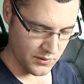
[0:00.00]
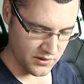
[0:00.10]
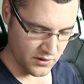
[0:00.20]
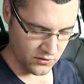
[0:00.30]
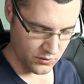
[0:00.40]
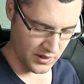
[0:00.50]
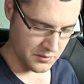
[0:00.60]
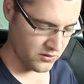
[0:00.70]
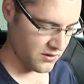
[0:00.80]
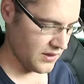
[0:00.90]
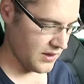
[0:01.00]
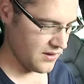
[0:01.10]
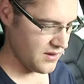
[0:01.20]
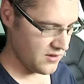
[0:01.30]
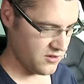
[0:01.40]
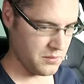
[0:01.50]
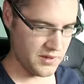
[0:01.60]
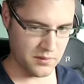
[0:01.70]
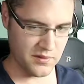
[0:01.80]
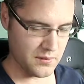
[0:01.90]
windows with that button there, so
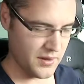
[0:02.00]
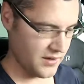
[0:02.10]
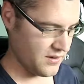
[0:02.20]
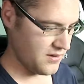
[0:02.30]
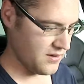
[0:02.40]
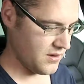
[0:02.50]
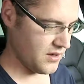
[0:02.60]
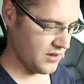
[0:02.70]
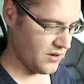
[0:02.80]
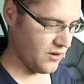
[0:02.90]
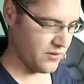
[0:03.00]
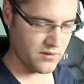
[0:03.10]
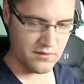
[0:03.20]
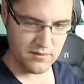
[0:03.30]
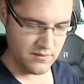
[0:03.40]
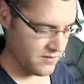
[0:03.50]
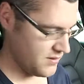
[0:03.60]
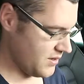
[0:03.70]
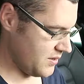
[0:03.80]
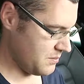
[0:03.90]
people in the back can't
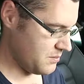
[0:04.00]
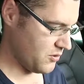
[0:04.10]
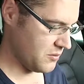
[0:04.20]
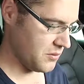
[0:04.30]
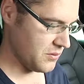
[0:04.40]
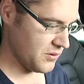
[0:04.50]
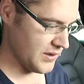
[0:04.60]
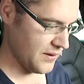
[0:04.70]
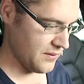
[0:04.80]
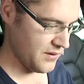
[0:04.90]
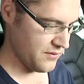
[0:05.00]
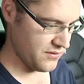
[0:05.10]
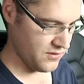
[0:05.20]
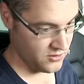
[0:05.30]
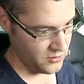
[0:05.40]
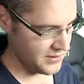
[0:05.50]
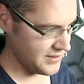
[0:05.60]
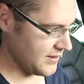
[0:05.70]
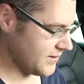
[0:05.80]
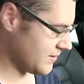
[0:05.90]
put them up or down if so
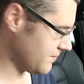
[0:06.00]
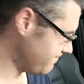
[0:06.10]
desired.